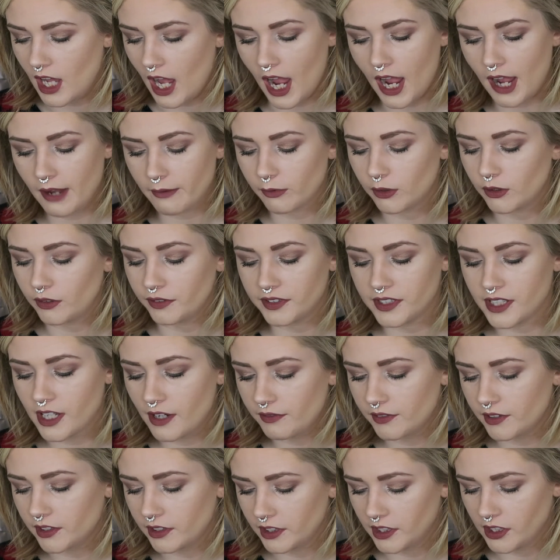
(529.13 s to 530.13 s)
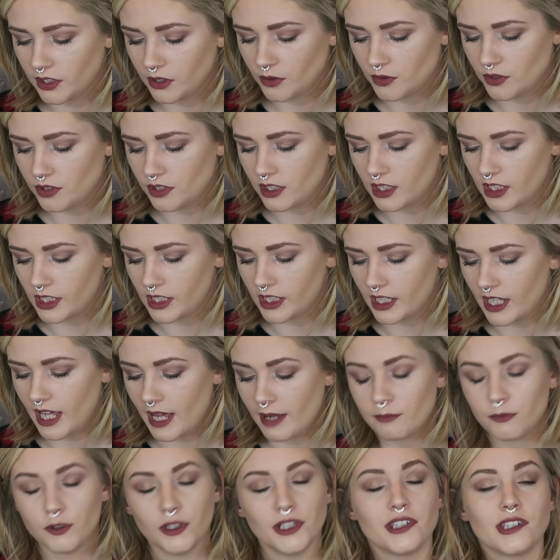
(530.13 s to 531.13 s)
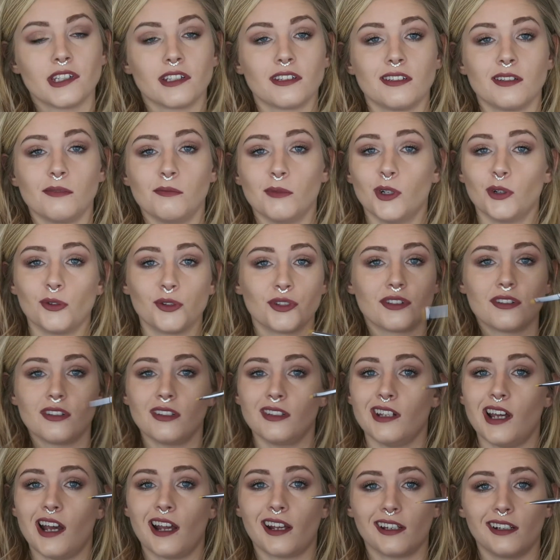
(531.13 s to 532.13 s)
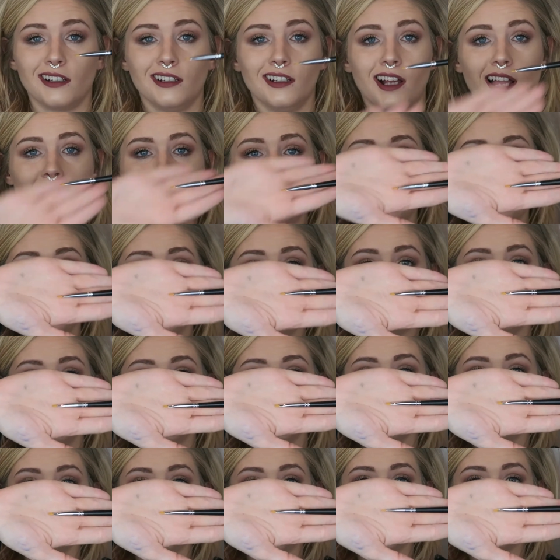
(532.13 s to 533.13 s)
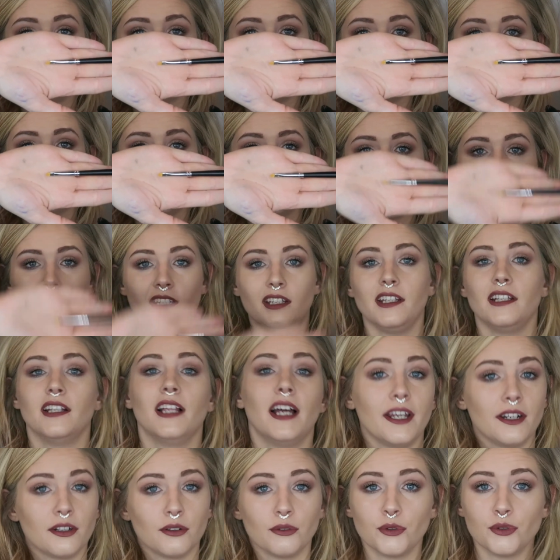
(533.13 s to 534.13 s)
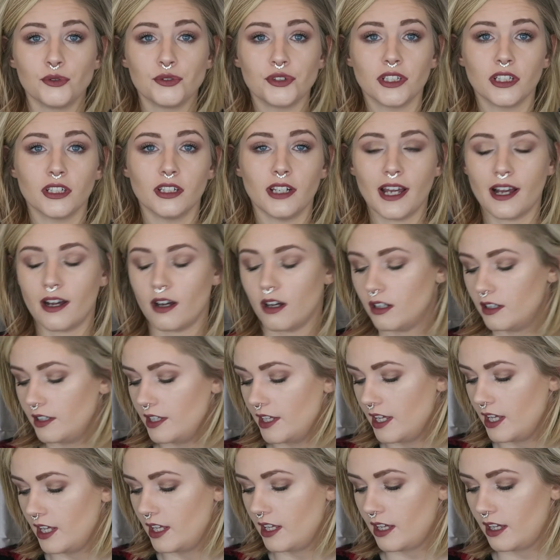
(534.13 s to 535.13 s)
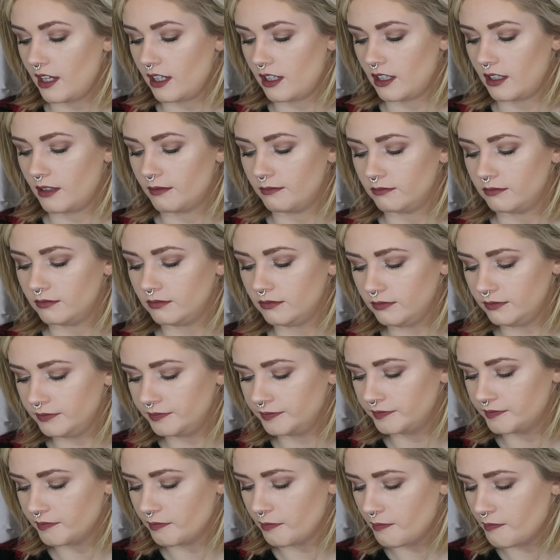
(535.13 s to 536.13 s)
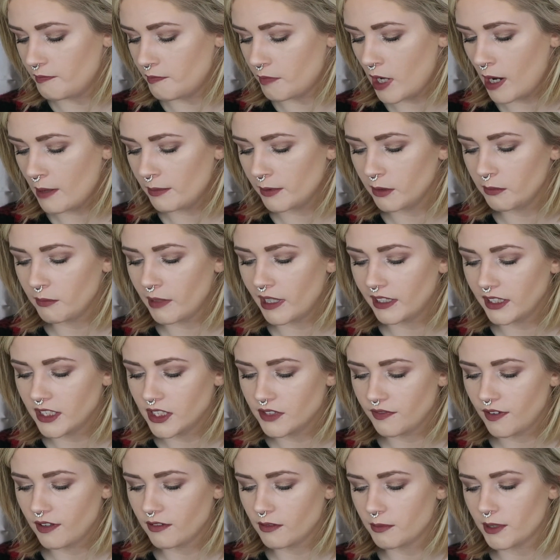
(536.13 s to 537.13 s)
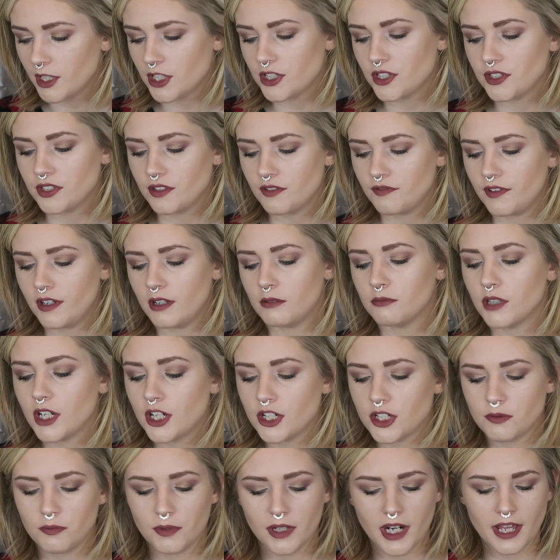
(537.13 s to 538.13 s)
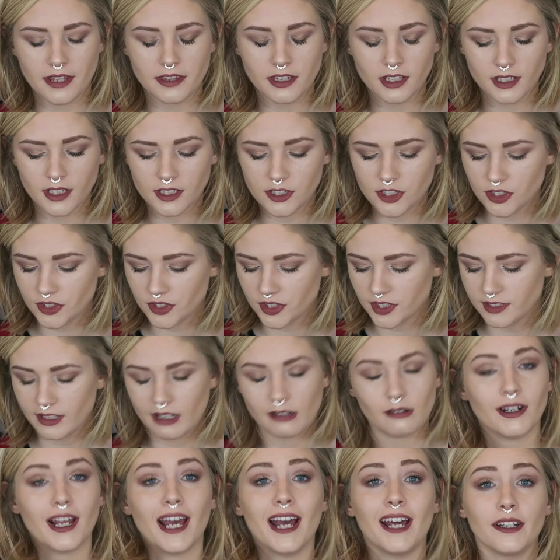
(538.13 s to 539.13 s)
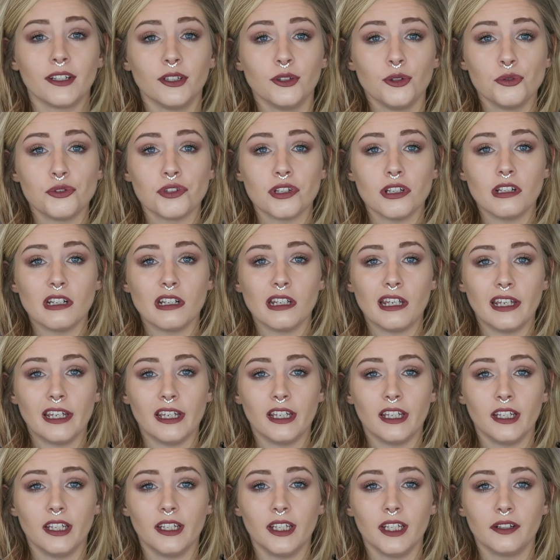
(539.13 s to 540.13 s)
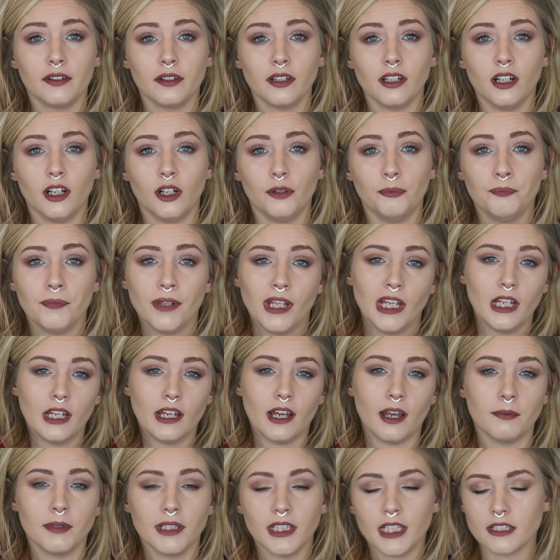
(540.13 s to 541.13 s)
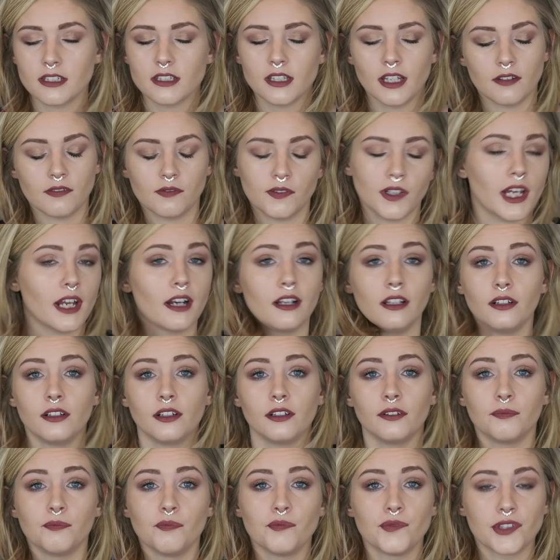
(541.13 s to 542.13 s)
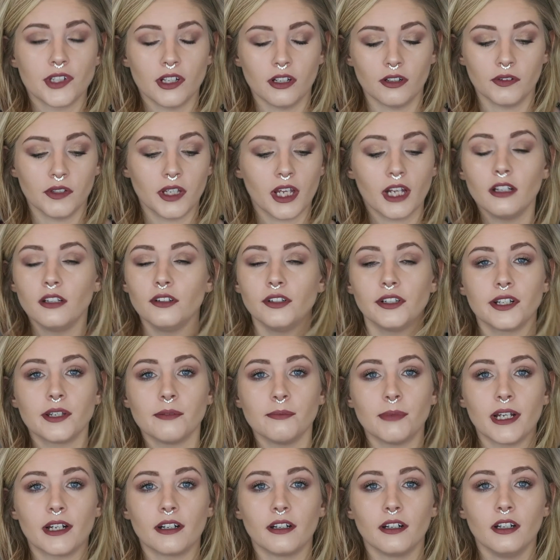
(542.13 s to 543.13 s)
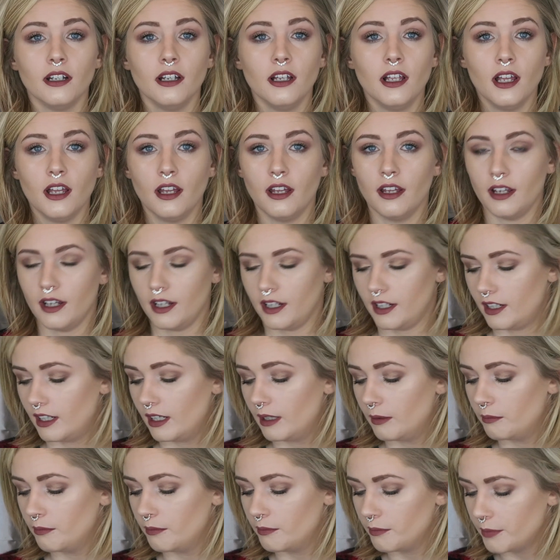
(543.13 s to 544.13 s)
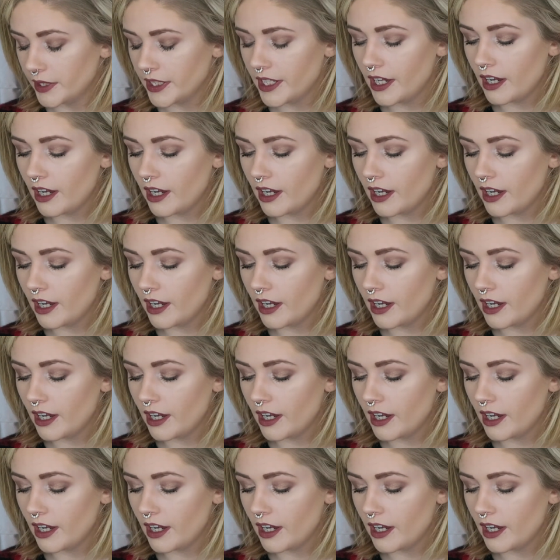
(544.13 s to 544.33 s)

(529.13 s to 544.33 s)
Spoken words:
I will definitely use the M160 most. Not going to lie, this is part of my daily liner routine now. Probably my least favorite brush is the fan brush, but I think that's just because I don't know how to use it, and you know, I mean, that's life. You gotta learn, so if you gotta learn to get better. But